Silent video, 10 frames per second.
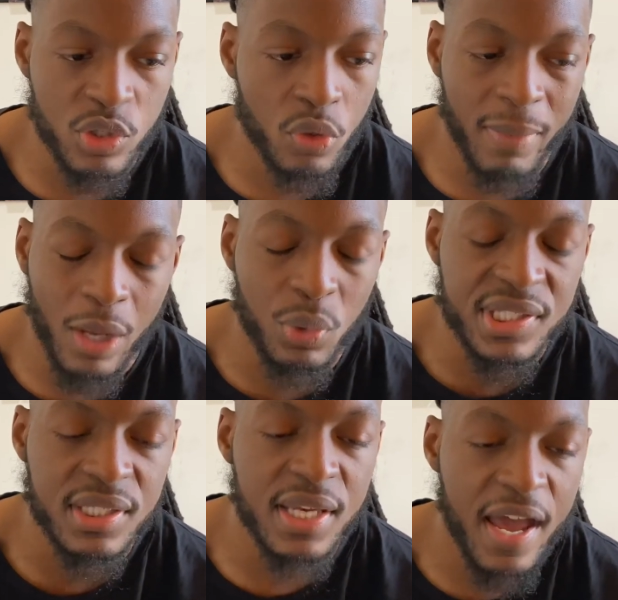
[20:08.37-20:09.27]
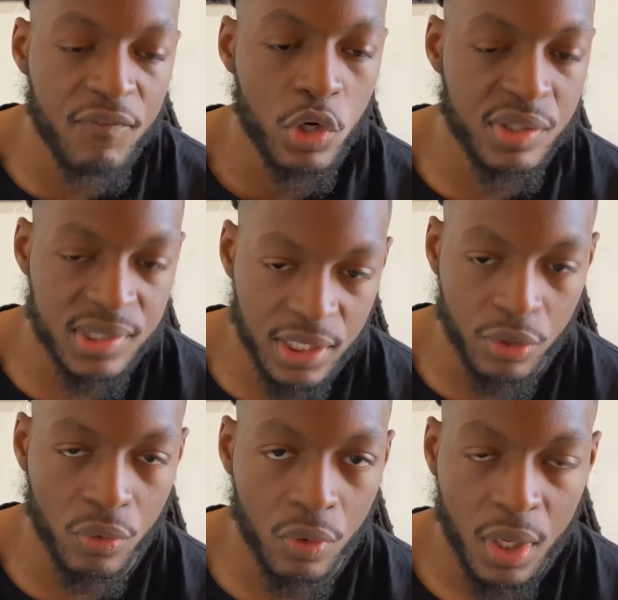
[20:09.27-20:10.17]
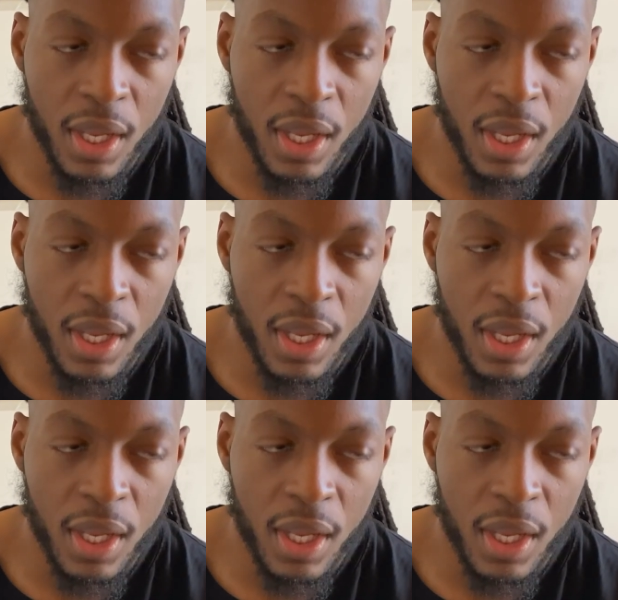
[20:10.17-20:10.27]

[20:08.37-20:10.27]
So man was never single.